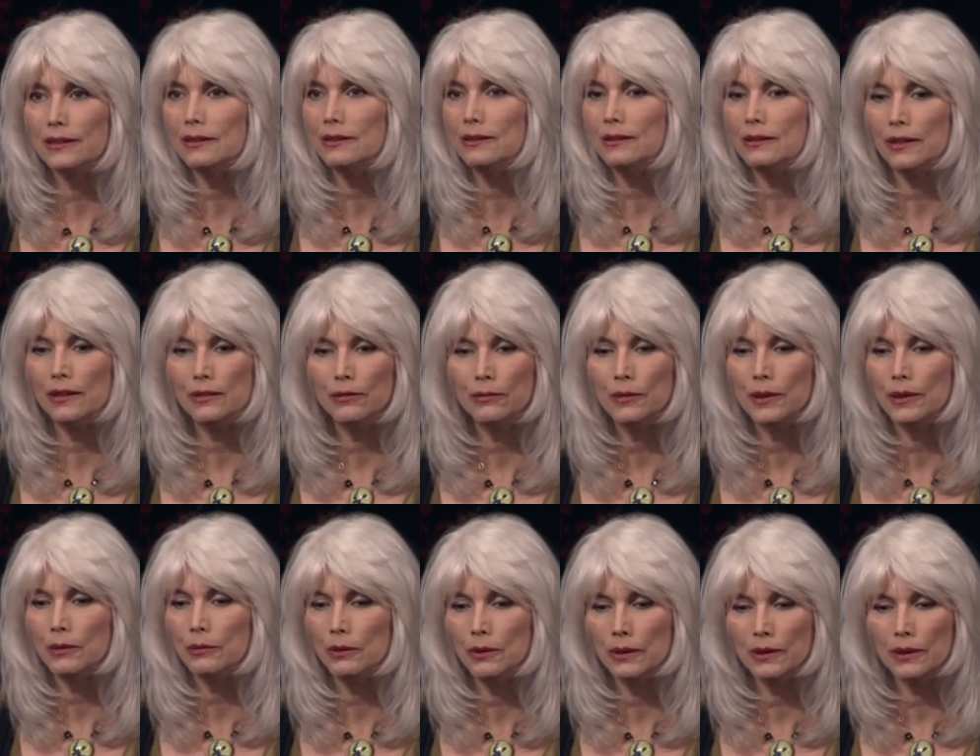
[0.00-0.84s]

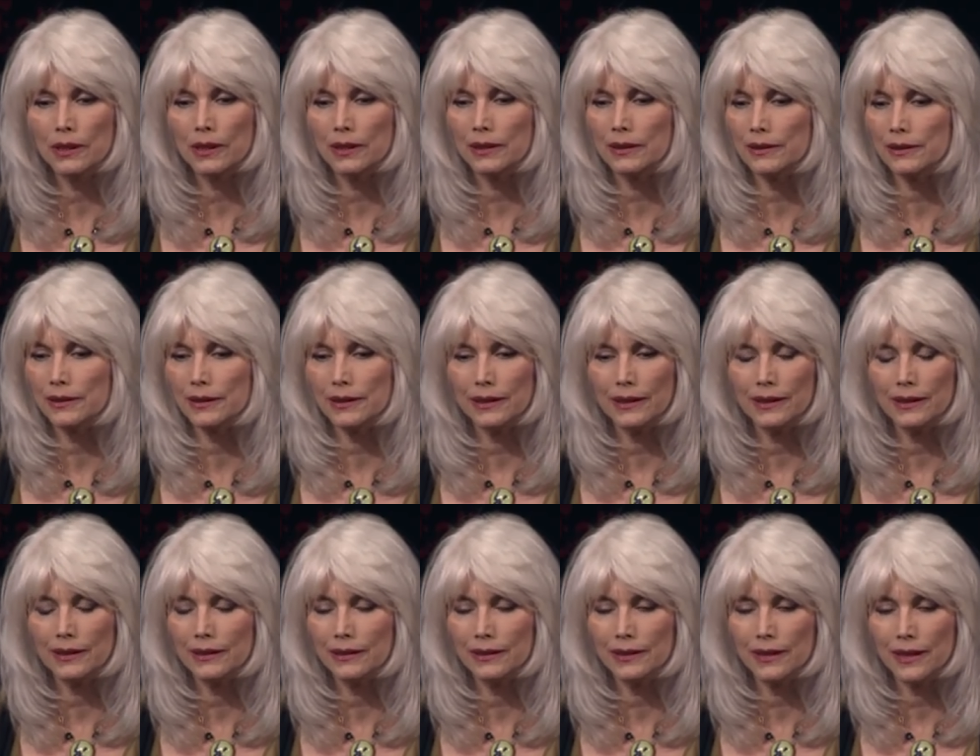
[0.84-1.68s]
reaffirming her status as
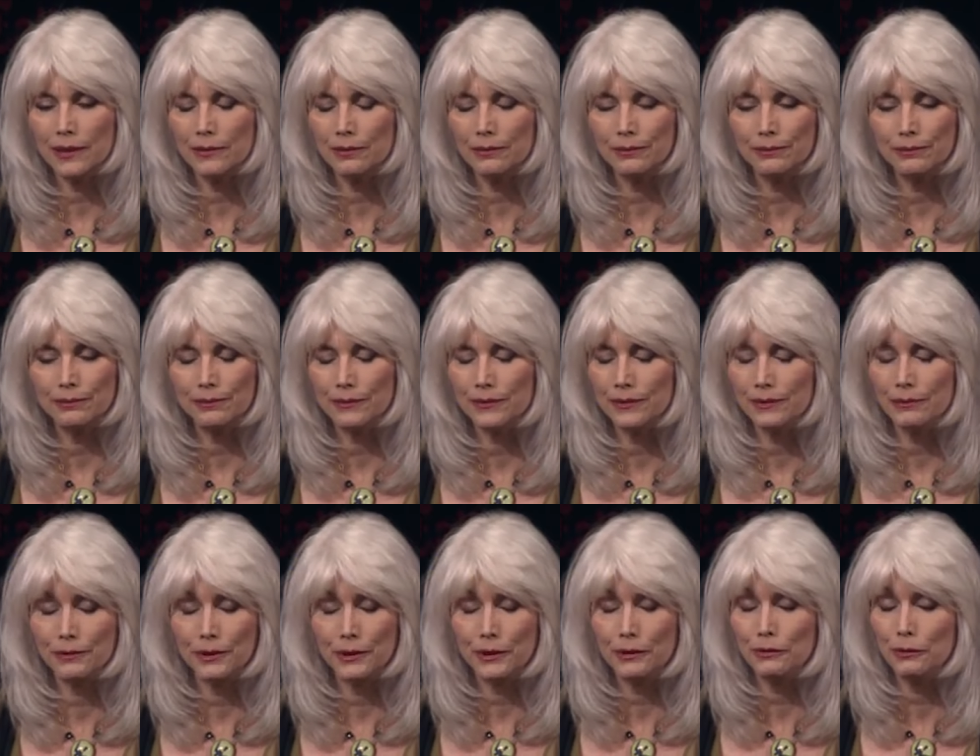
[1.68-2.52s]
a country
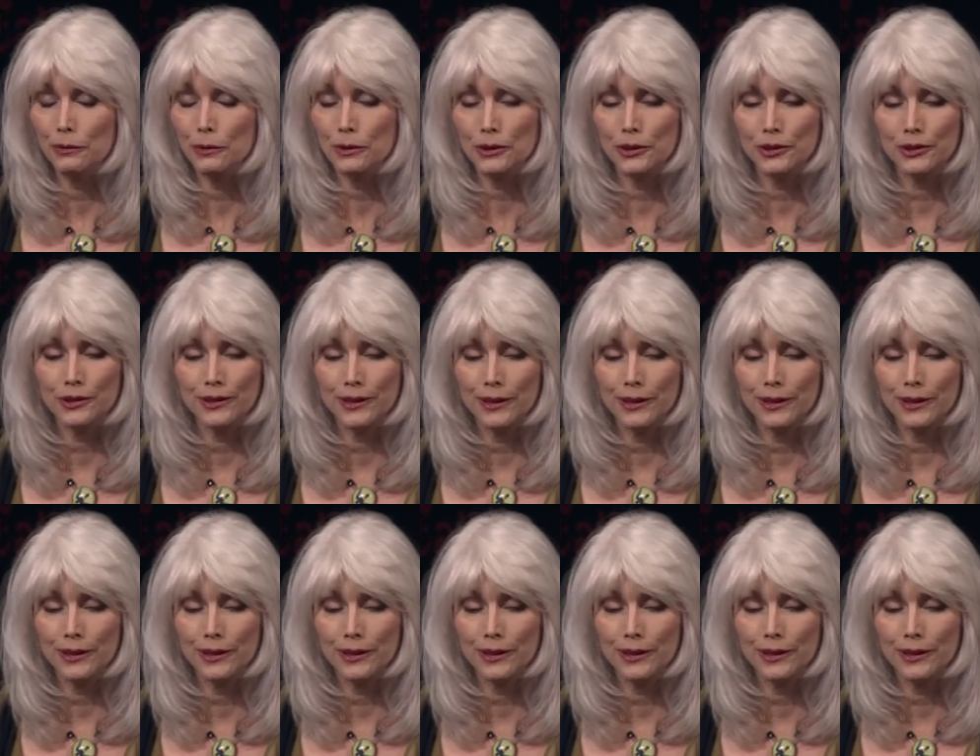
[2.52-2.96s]
music icon.